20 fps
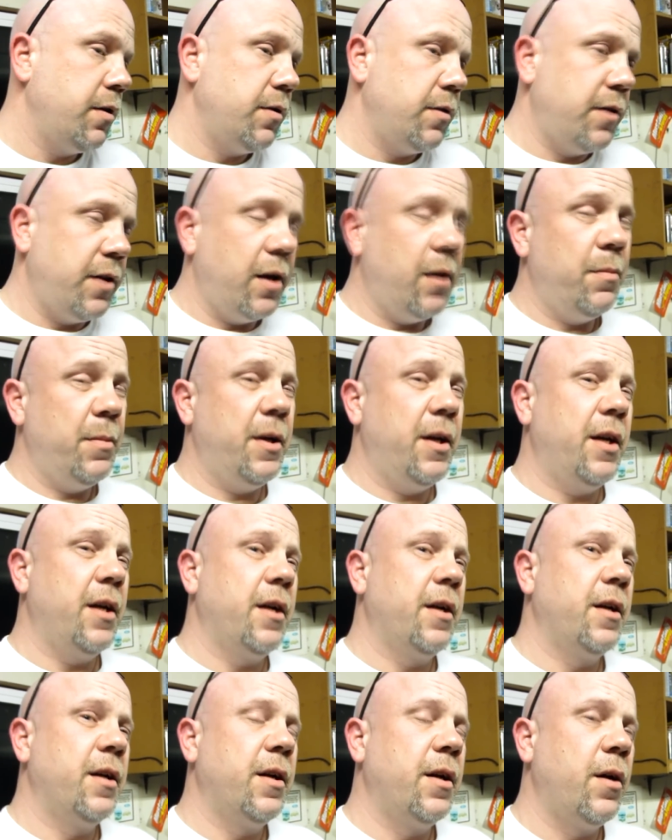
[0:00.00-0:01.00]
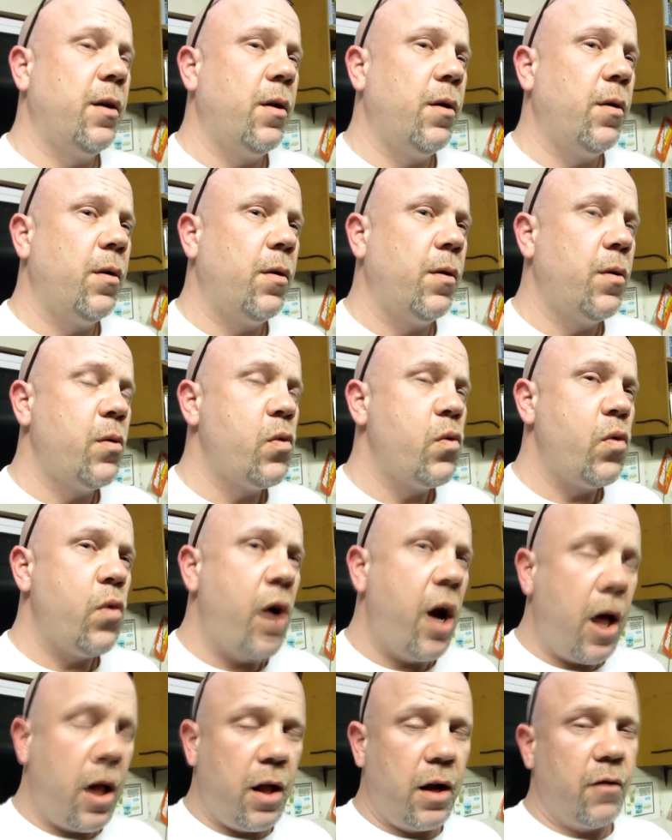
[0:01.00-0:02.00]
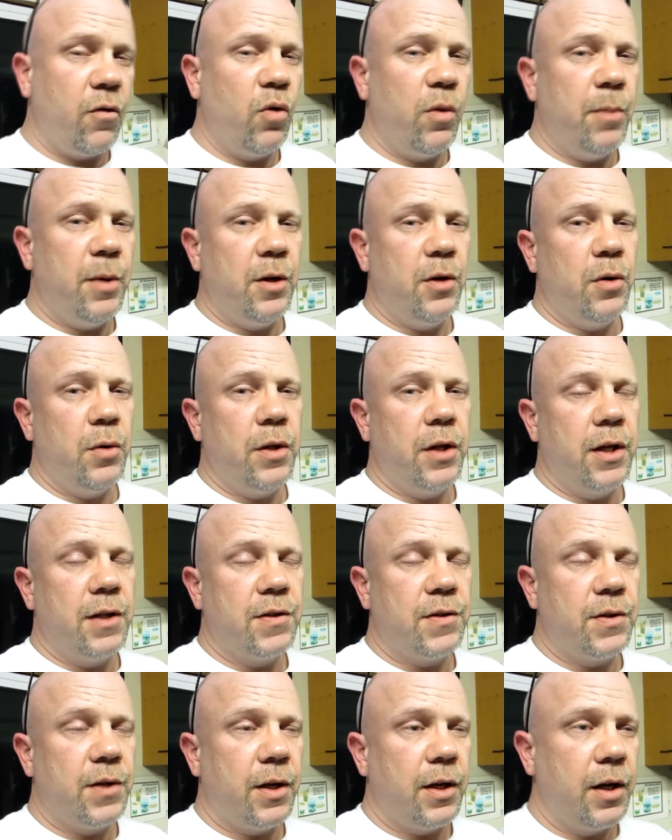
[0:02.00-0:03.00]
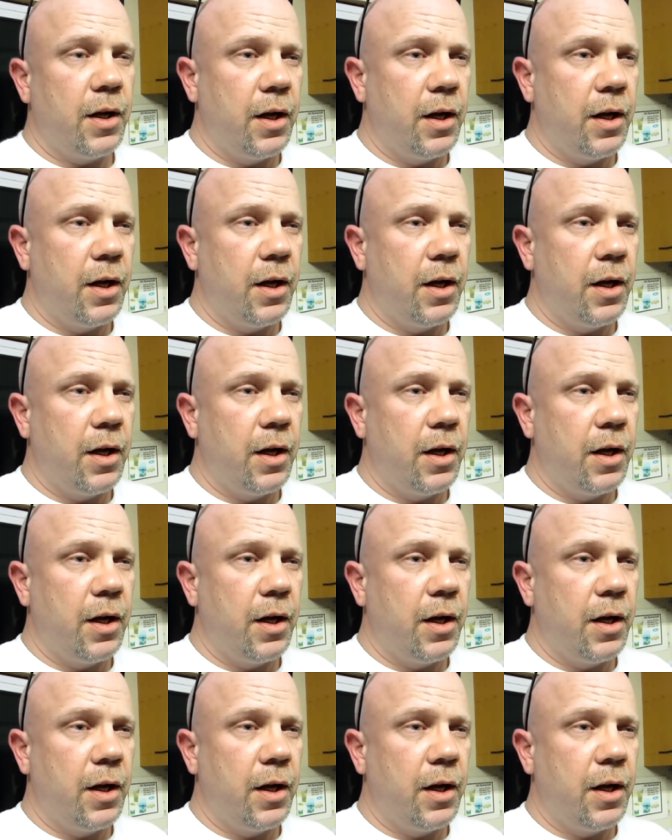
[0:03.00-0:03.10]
Tell me how long have we been doing this,